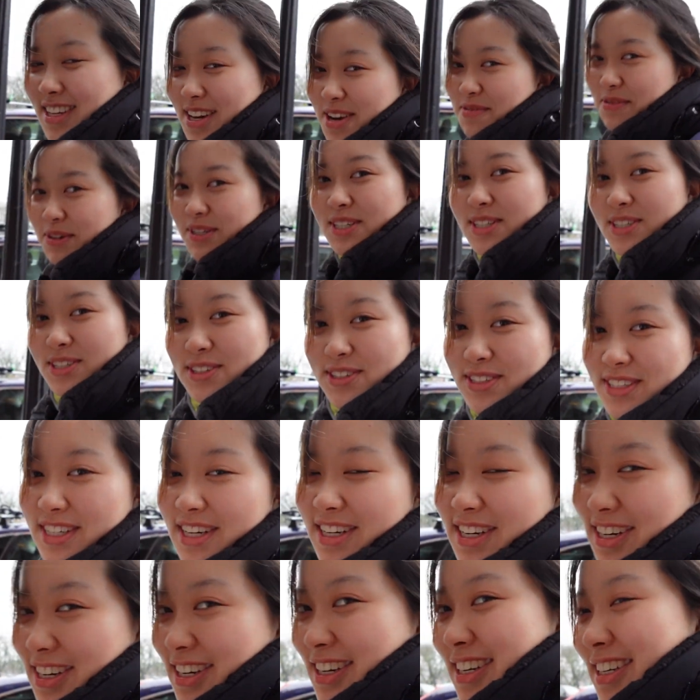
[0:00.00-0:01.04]
I'm a
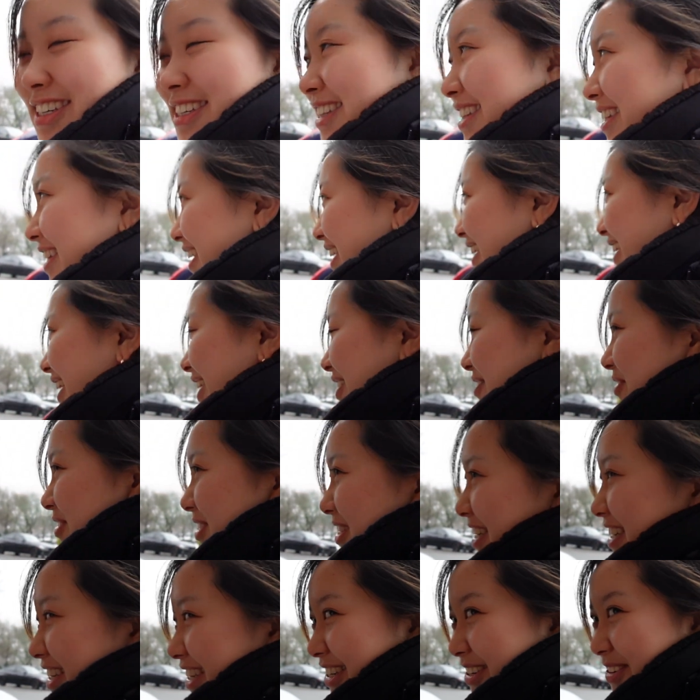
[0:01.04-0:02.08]
junior and I'm
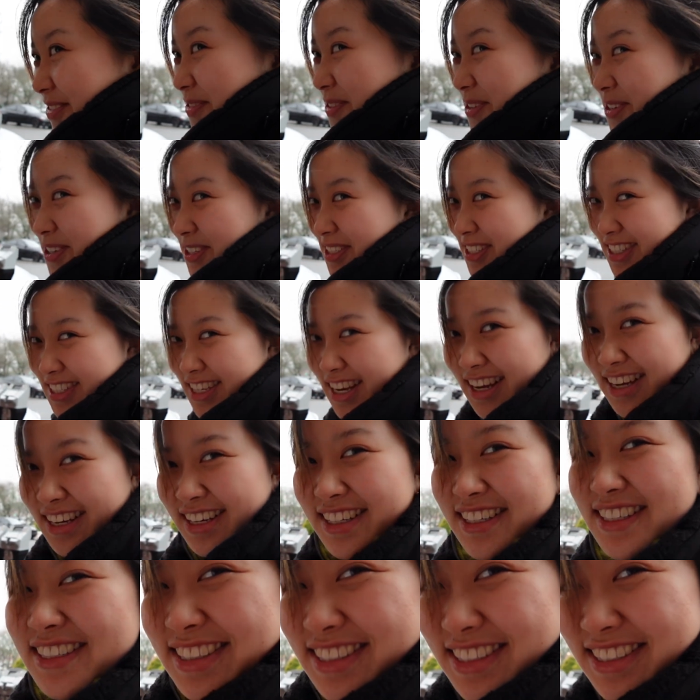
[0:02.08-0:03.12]
studying computer
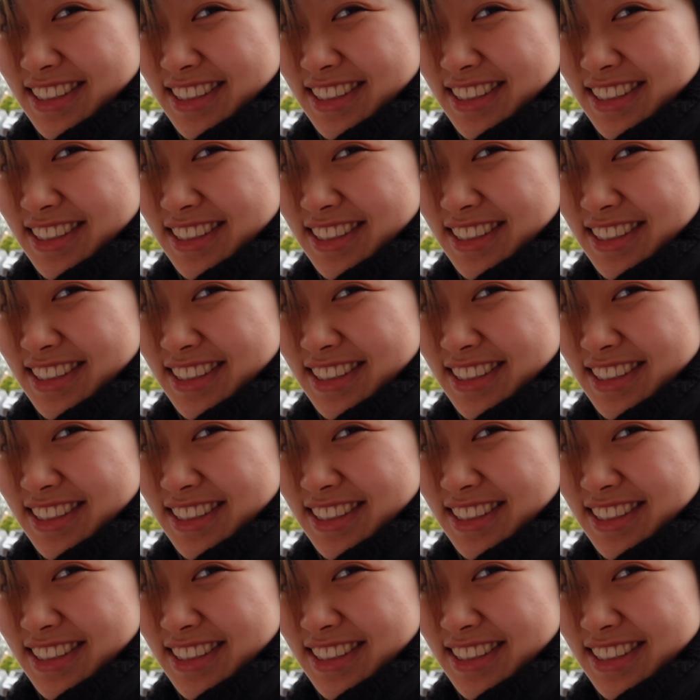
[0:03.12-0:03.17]
science.